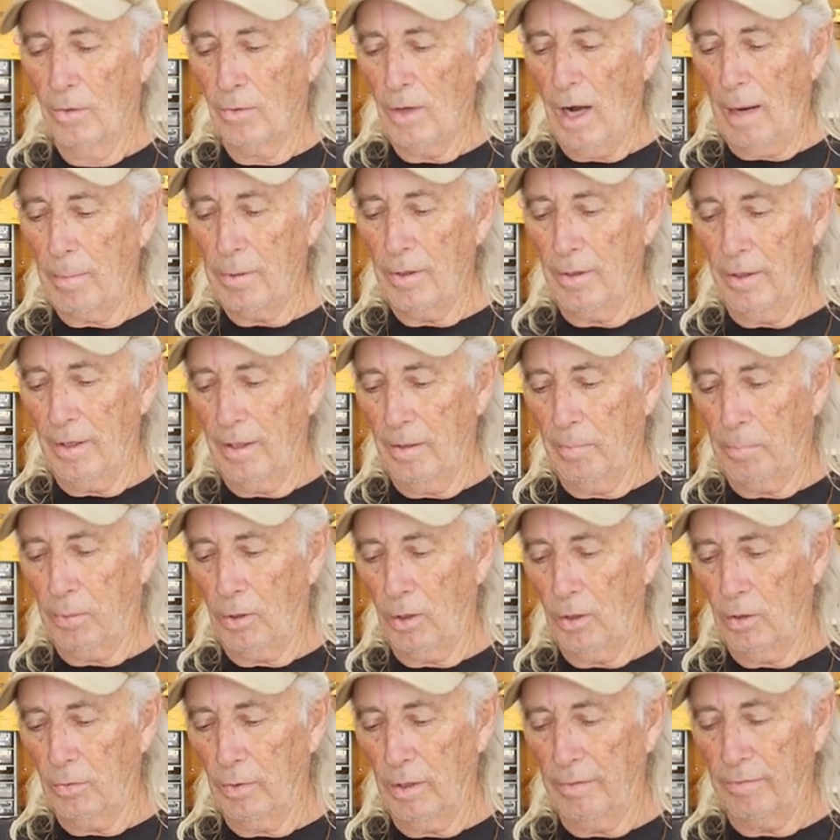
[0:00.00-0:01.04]
Robert in
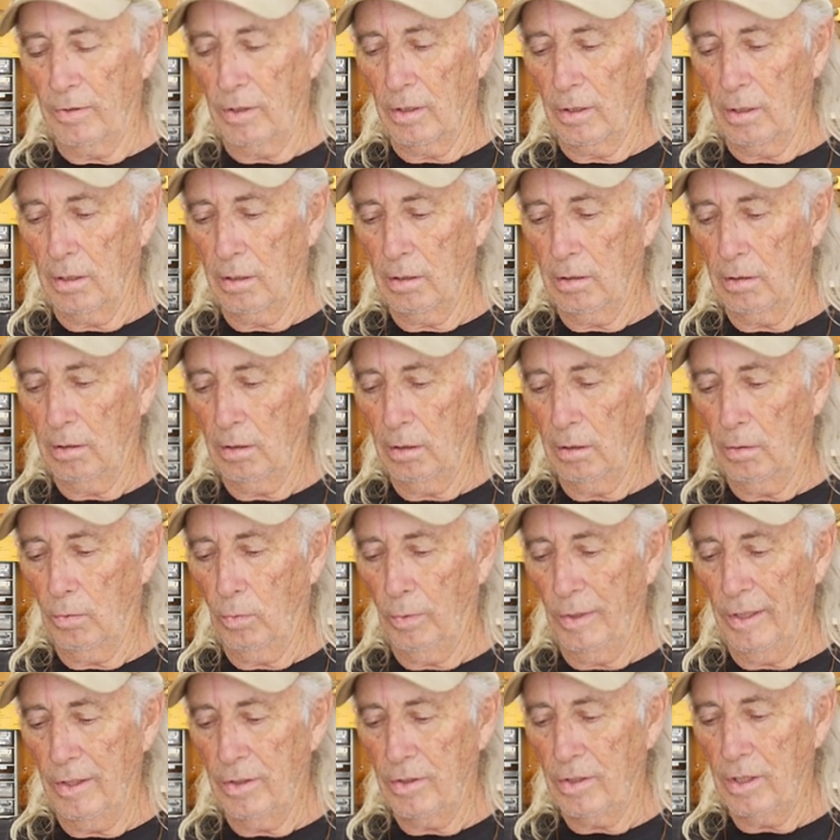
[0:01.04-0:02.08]
Pearl River,
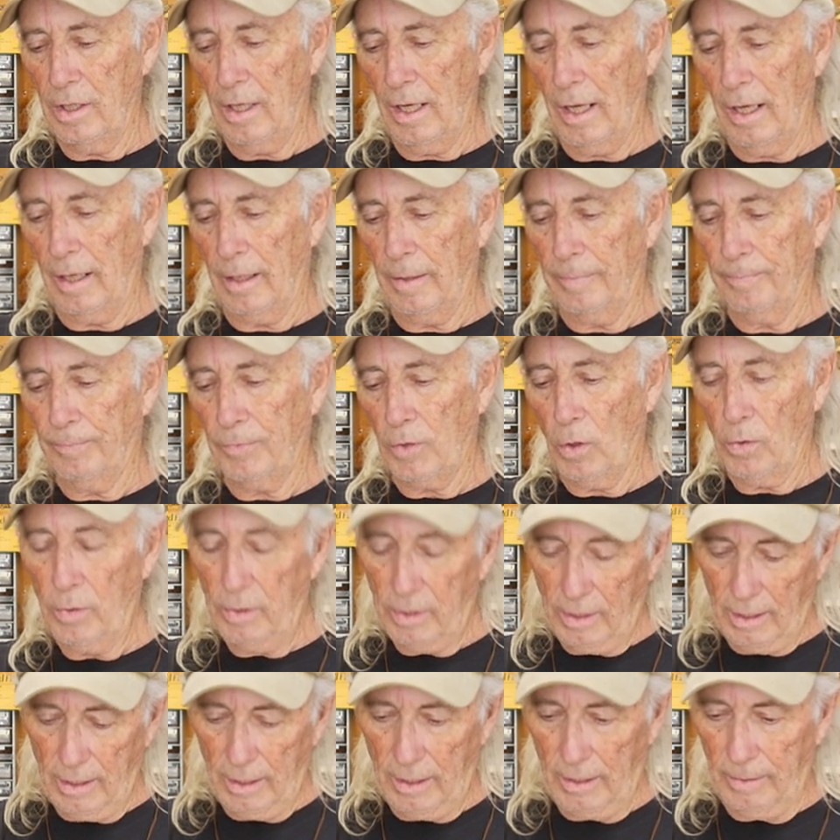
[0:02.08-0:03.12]
Louisiana.
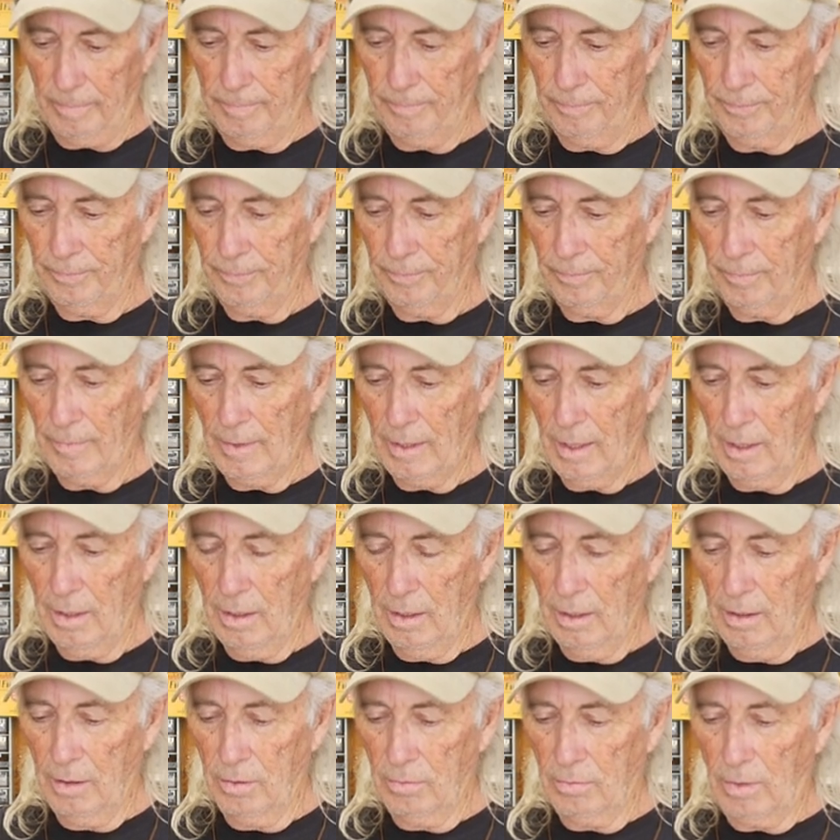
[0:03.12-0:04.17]
Okay.
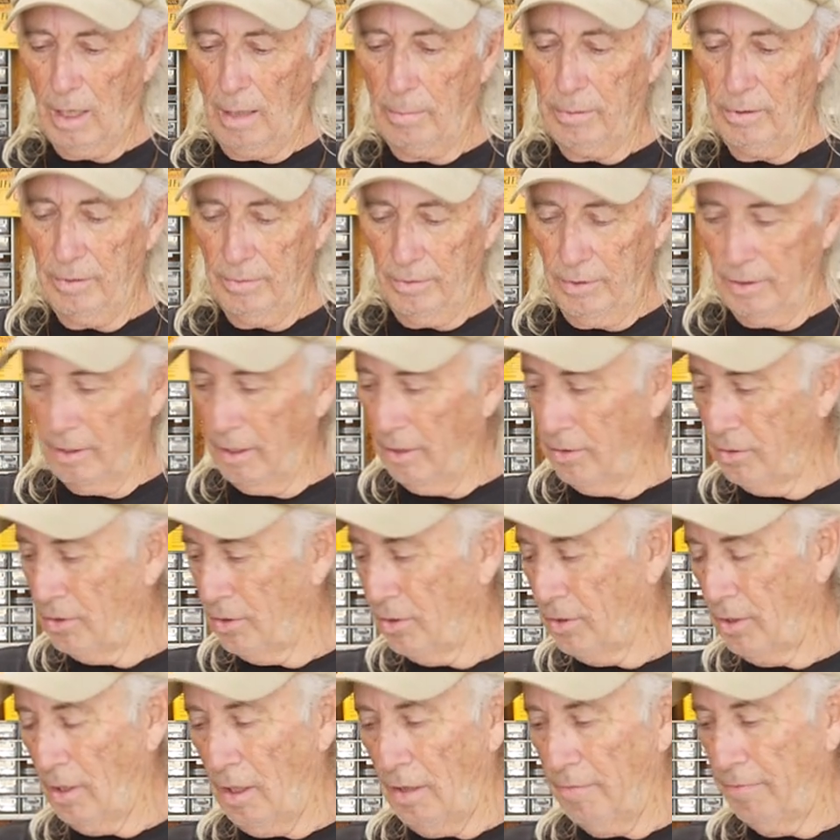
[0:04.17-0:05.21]
Robert, you get
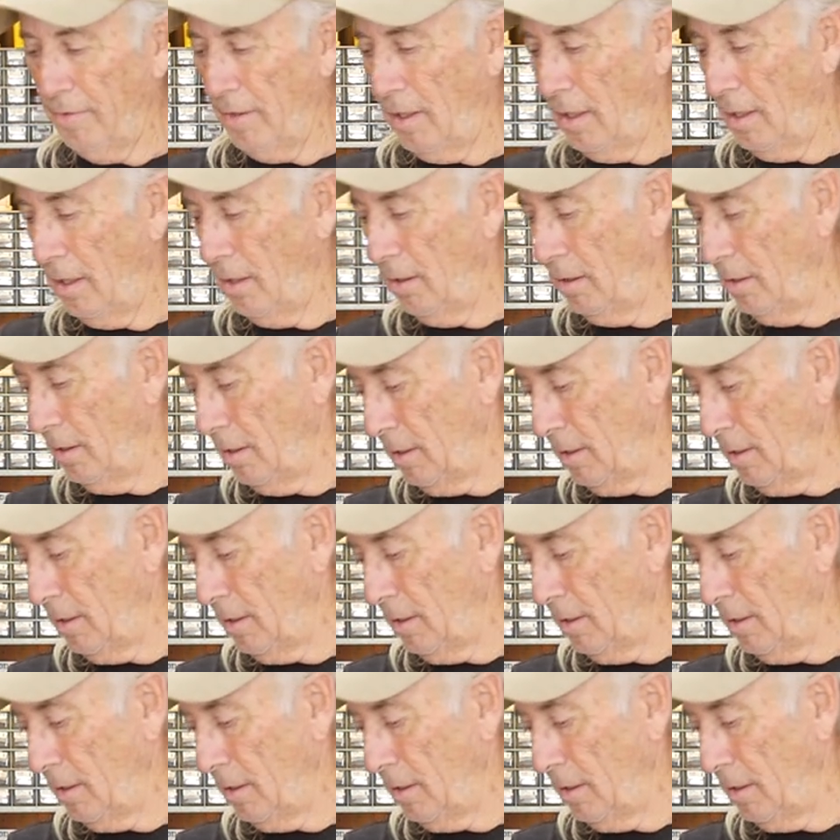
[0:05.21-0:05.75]
yourself a,